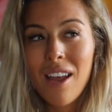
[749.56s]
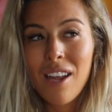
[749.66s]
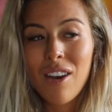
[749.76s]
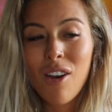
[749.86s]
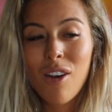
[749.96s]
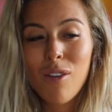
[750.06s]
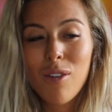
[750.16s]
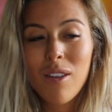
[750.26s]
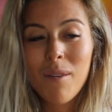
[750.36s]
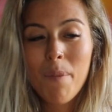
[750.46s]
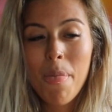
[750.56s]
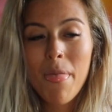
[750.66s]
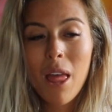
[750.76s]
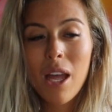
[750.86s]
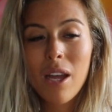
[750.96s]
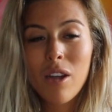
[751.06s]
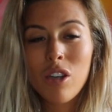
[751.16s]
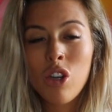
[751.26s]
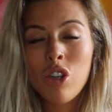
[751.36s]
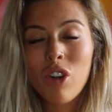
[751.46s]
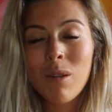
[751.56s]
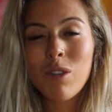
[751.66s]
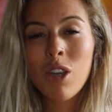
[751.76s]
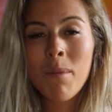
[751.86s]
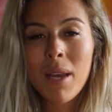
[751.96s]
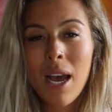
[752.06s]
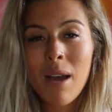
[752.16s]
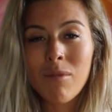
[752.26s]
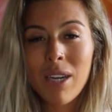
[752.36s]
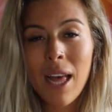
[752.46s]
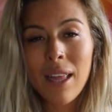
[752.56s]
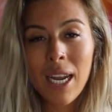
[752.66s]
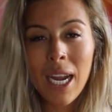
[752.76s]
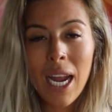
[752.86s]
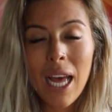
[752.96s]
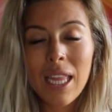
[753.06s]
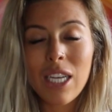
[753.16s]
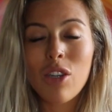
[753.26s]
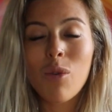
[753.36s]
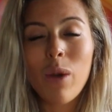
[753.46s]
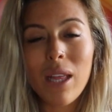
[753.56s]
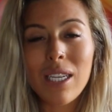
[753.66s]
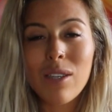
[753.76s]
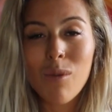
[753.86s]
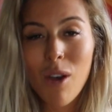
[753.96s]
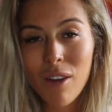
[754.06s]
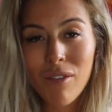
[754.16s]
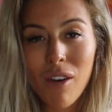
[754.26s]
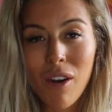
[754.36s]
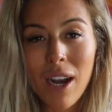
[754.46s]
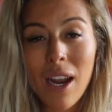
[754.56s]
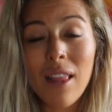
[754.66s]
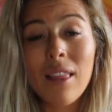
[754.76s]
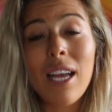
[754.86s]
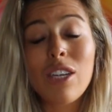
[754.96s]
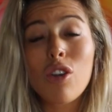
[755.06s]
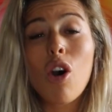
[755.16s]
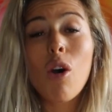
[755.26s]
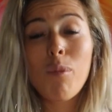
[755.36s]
You know, your dreams don't become reality unless you're willing to work for it, unless you